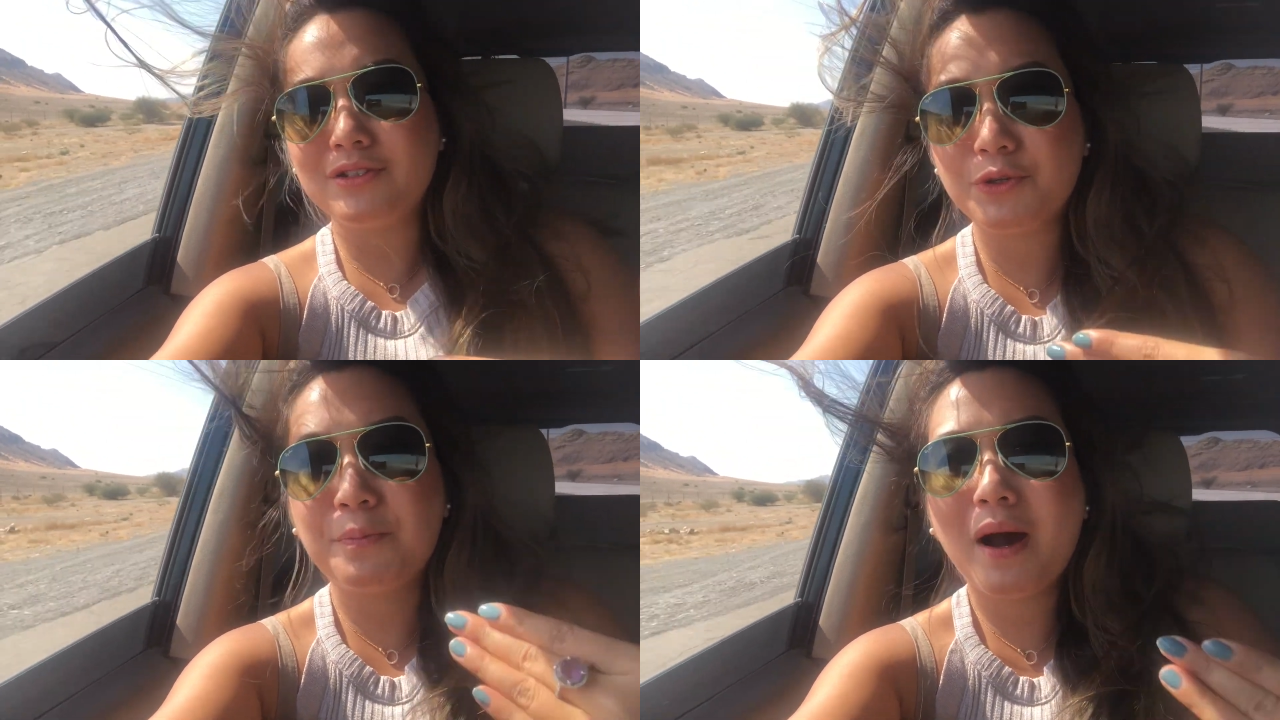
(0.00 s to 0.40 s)

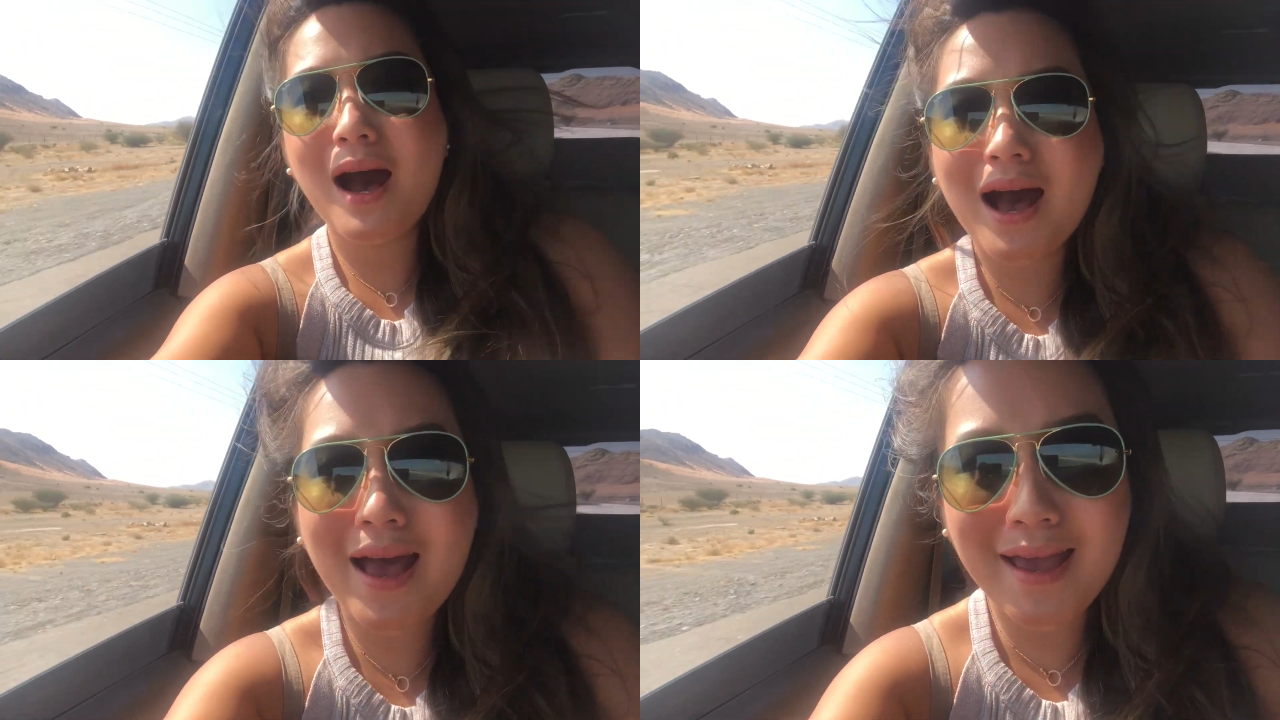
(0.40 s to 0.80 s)

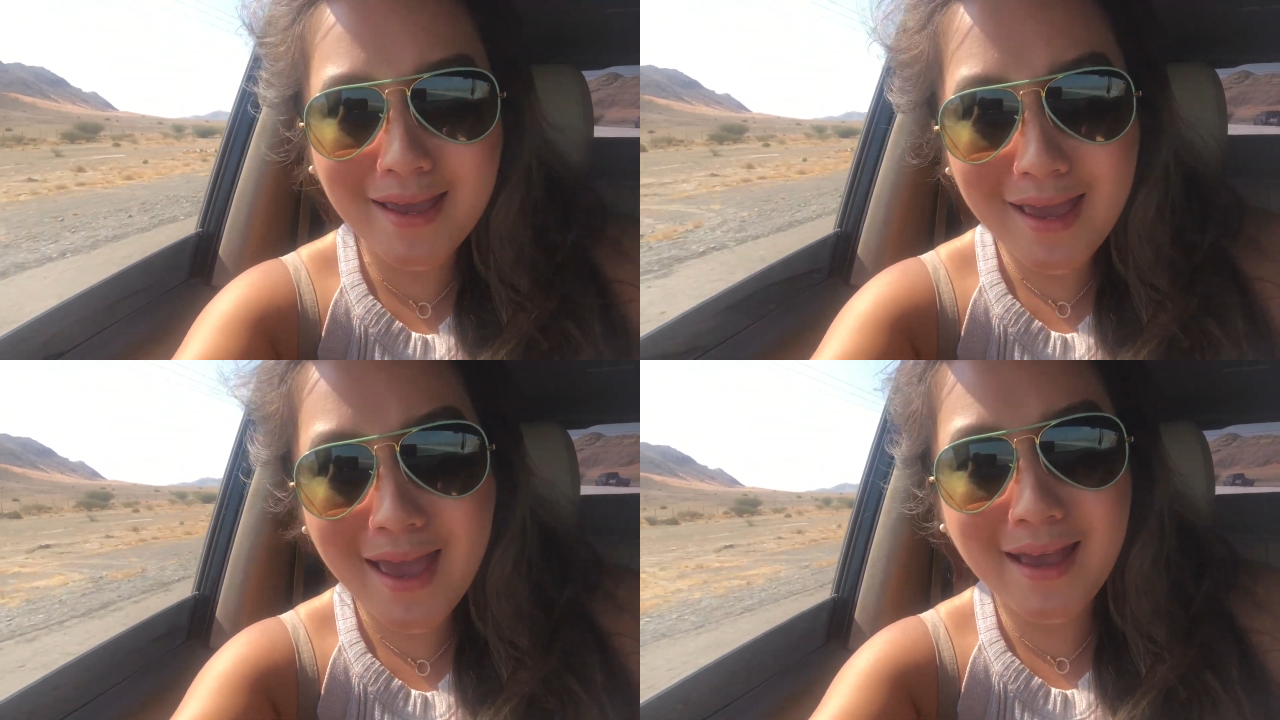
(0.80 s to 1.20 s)
Dubai
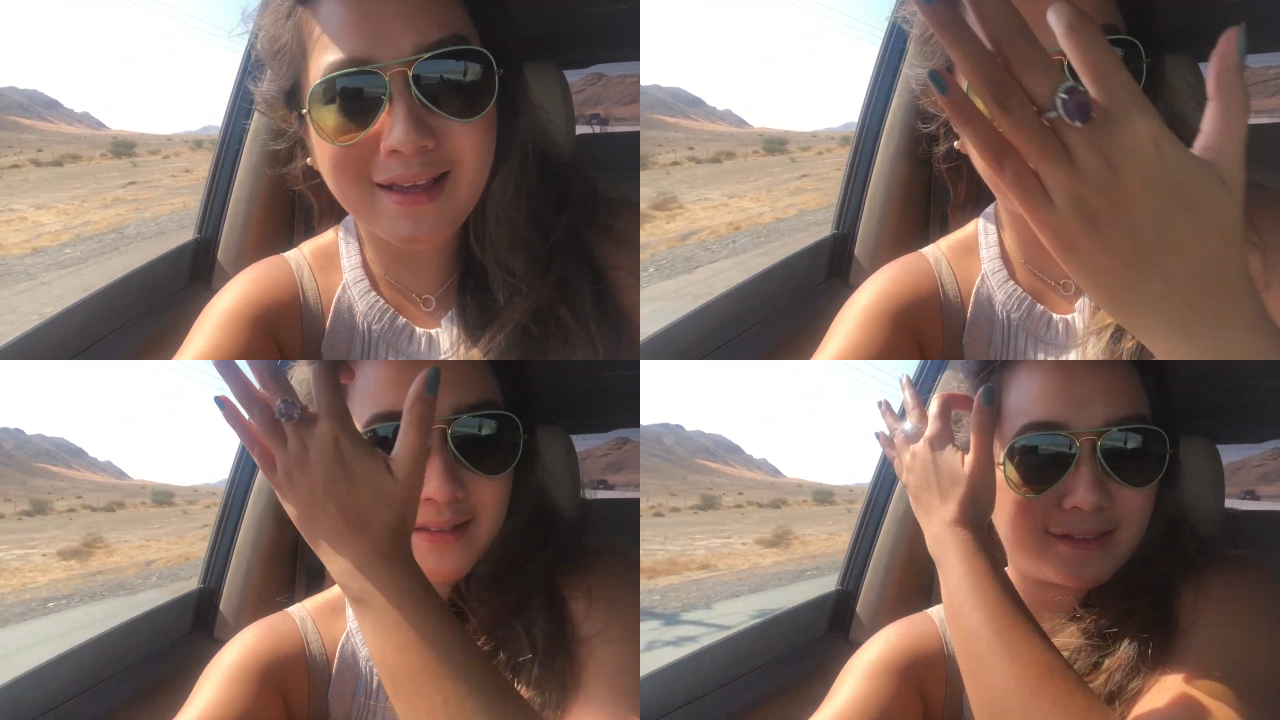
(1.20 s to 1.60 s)

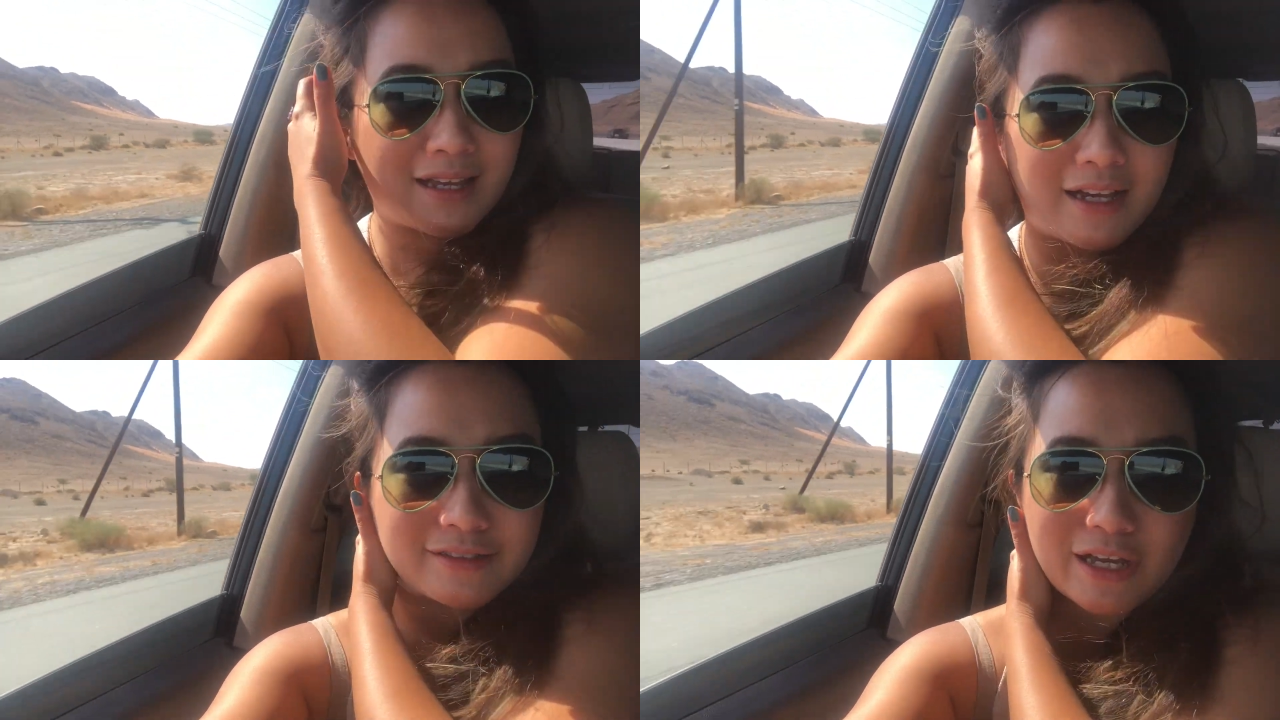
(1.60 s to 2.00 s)
and
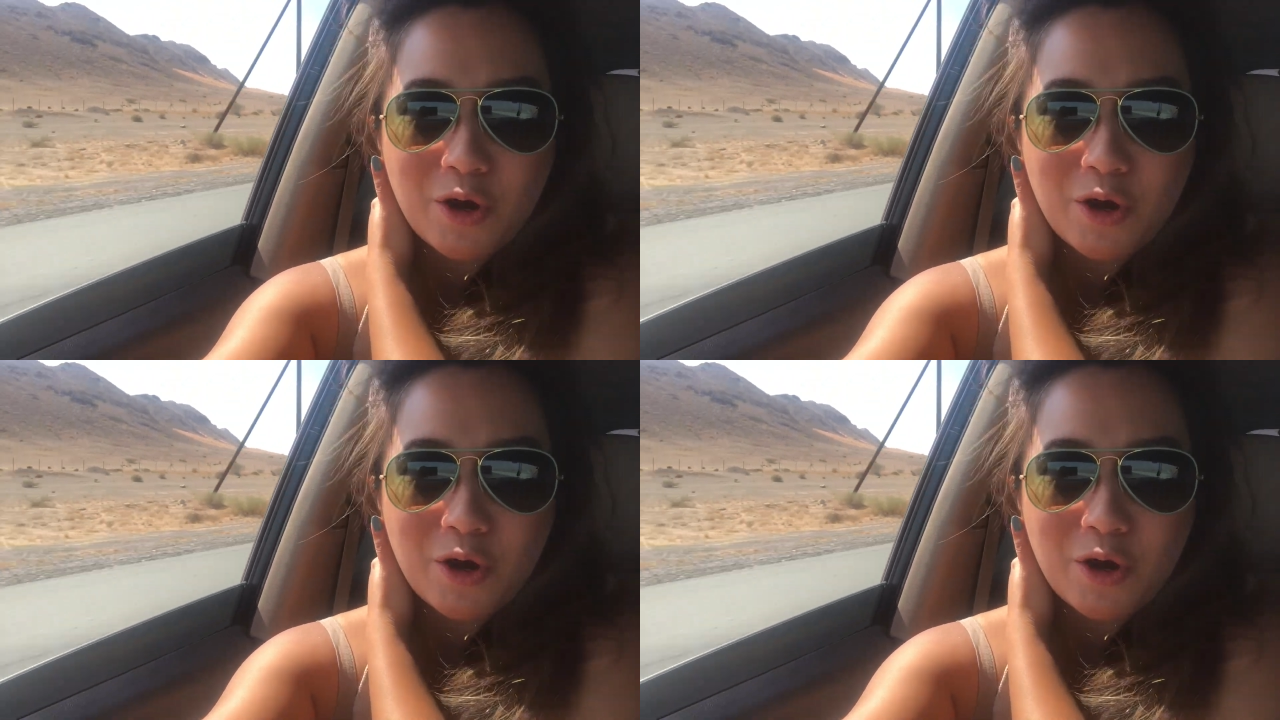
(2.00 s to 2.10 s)
Hatta